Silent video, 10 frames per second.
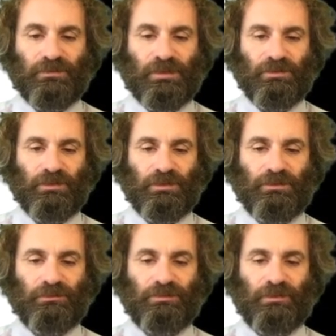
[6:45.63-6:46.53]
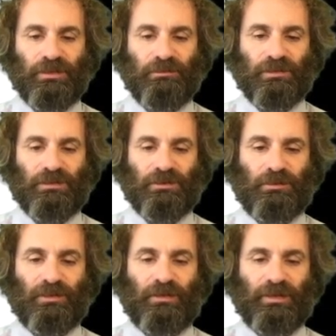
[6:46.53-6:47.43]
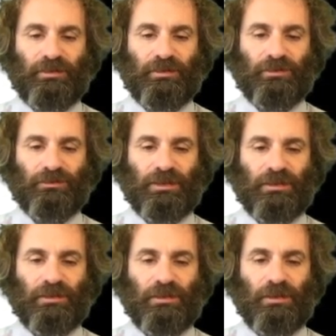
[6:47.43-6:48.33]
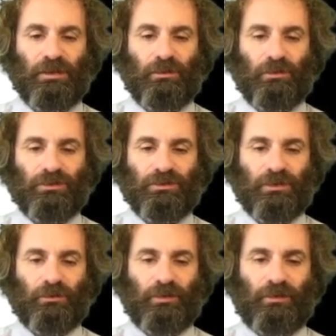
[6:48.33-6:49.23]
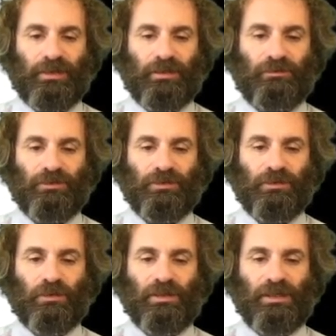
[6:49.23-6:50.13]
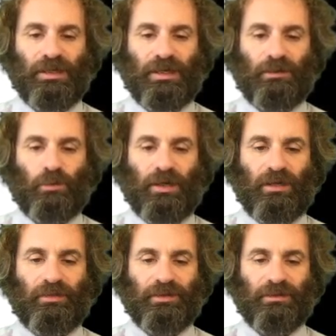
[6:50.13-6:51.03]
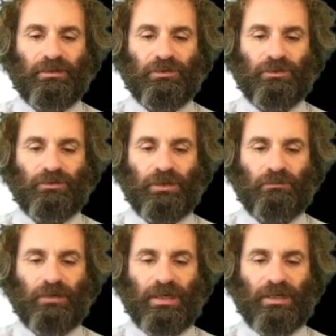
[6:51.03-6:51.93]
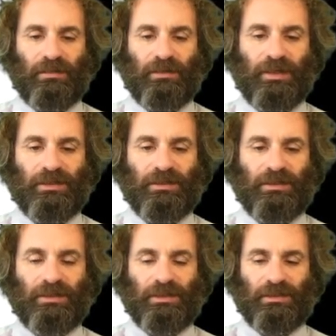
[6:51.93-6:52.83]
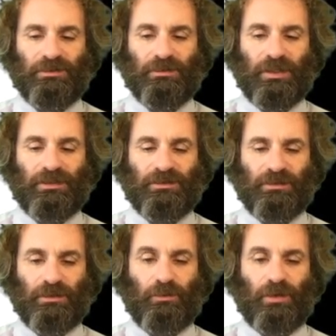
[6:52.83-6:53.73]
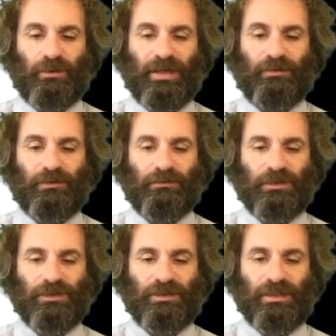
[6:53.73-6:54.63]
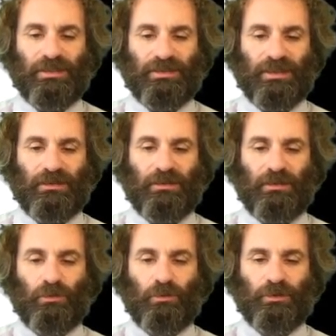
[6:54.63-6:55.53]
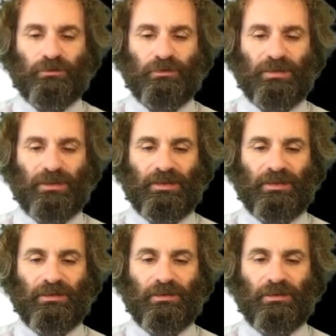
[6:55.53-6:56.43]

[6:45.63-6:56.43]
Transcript: So here's a program to determine the length of the string. We'll start with a length of 0, and while the string bracket len is not 0, while we haven't reached the end yet, we'll increment len.